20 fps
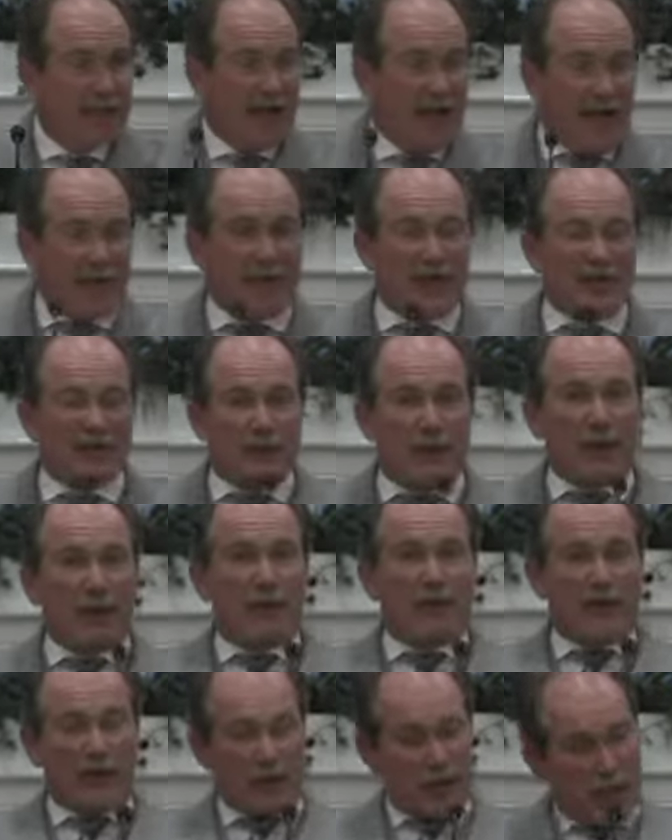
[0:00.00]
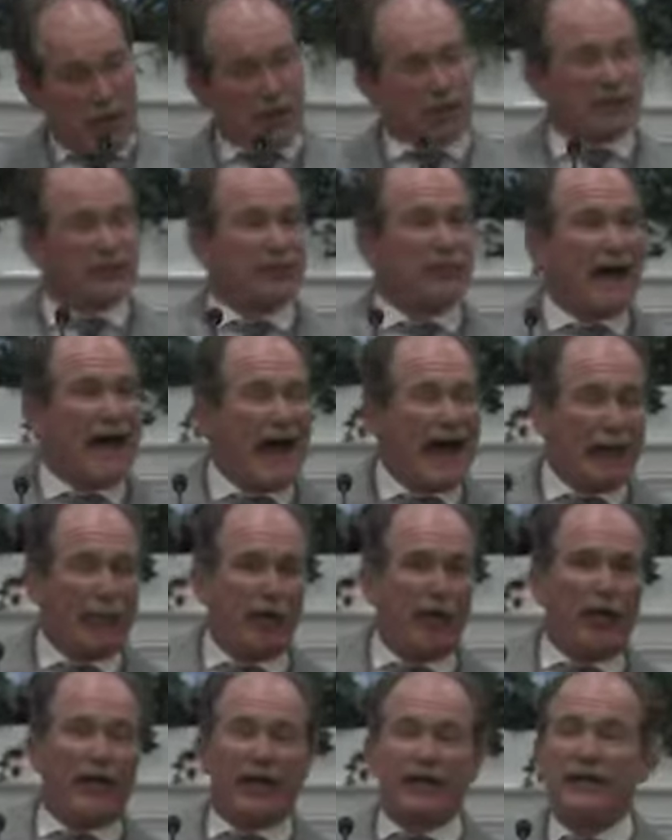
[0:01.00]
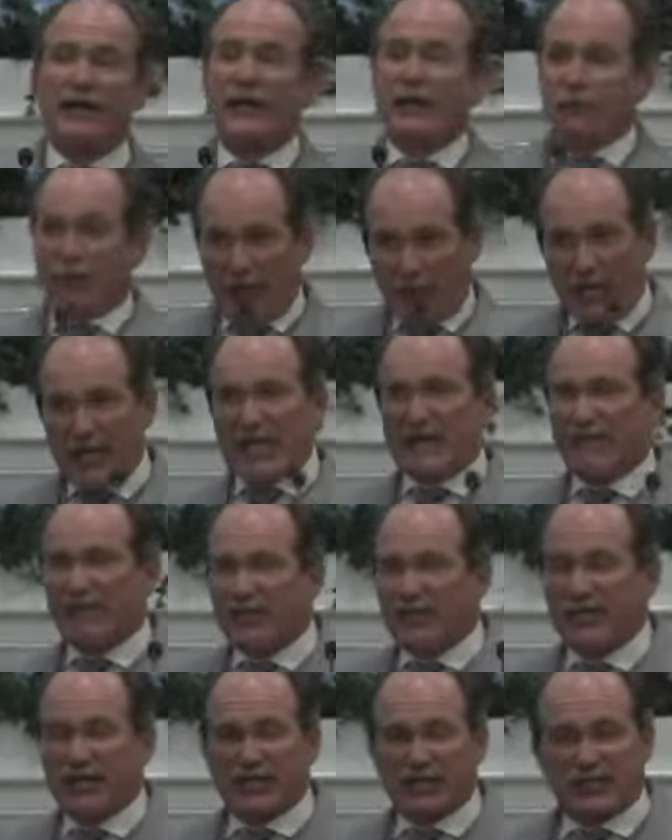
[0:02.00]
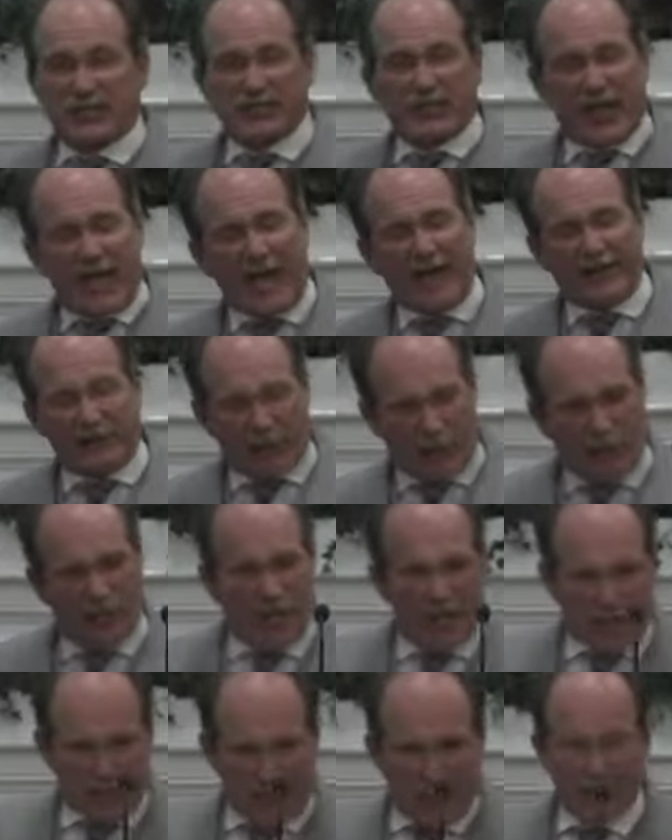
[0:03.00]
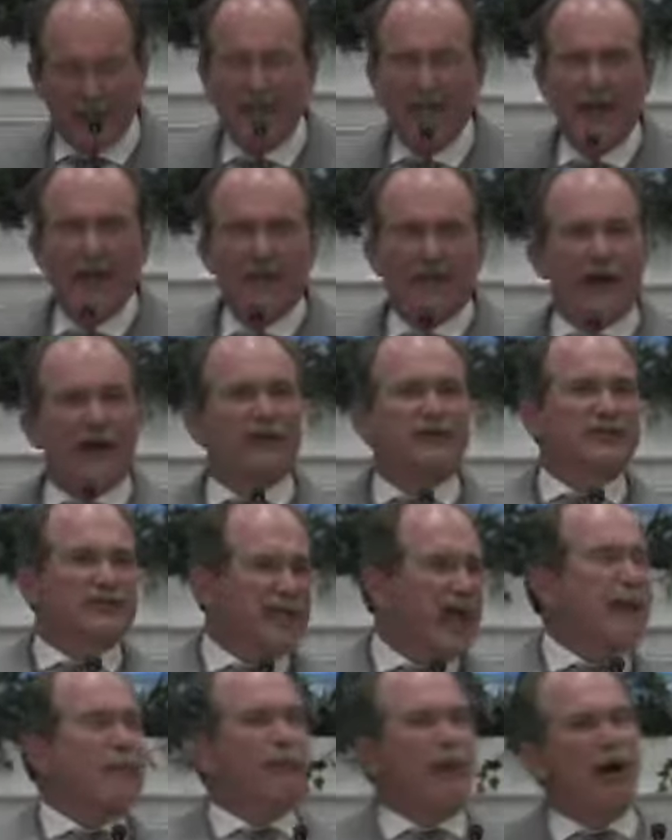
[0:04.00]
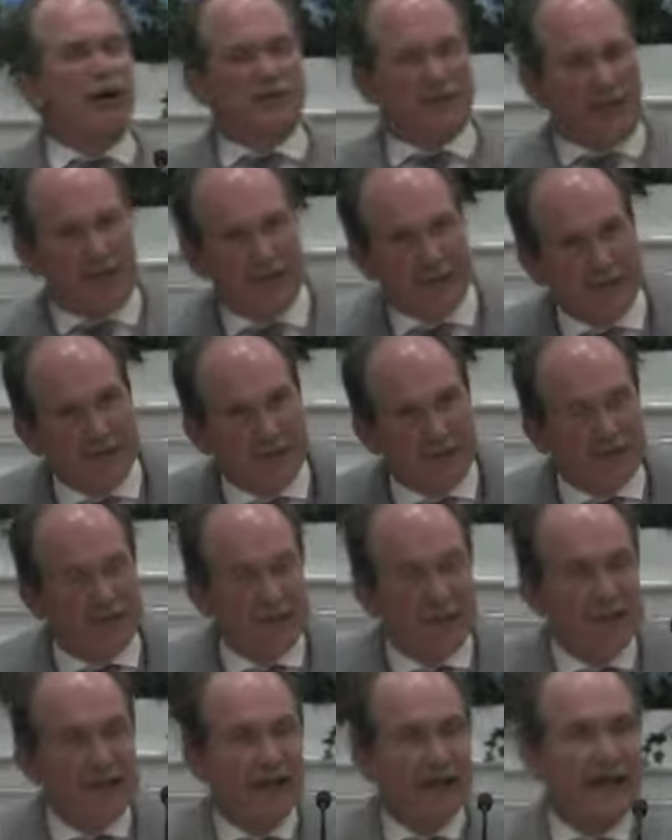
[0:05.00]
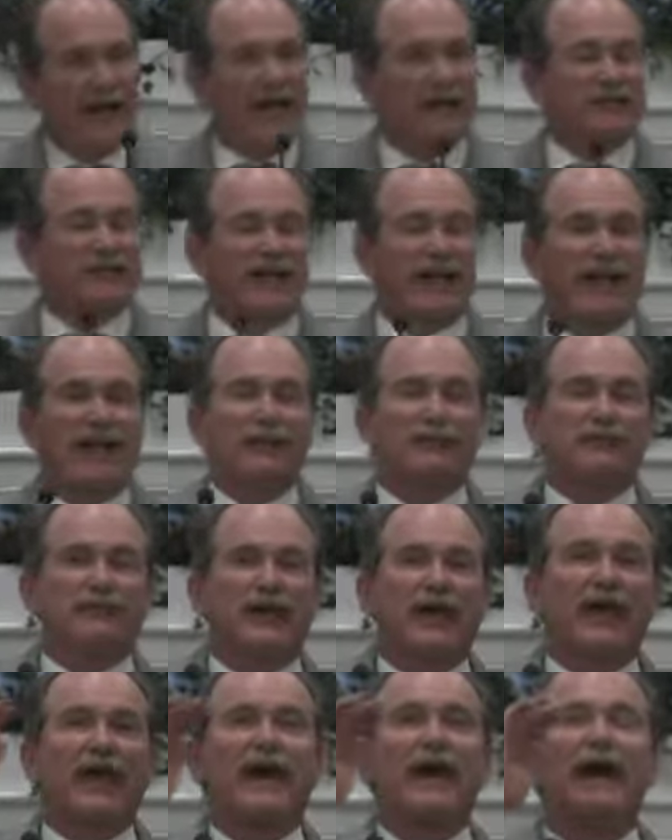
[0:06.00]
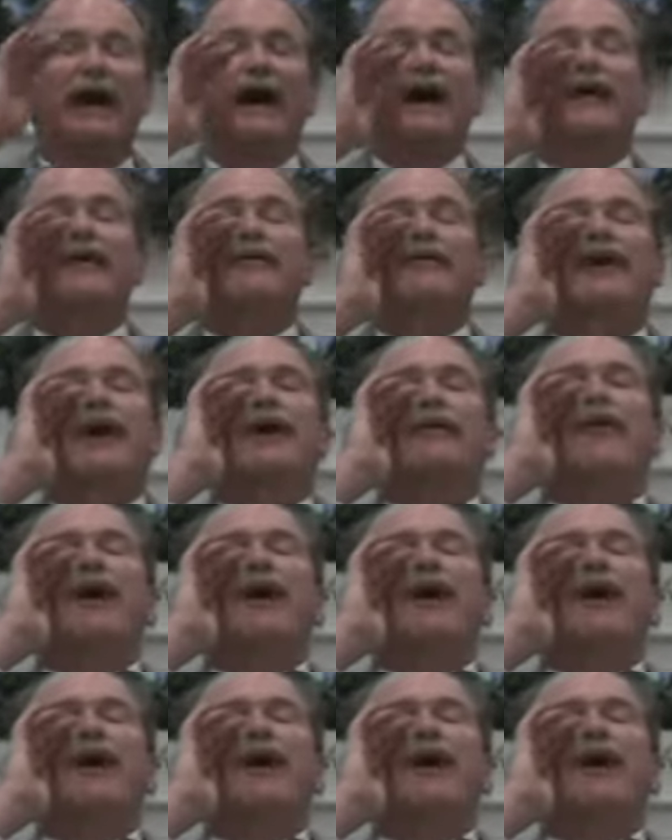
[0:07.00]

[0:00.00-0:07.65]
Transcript: And these people that use the Bible and believe the Genesis account of creation, they're simpletons. And I stand up and say, I don't care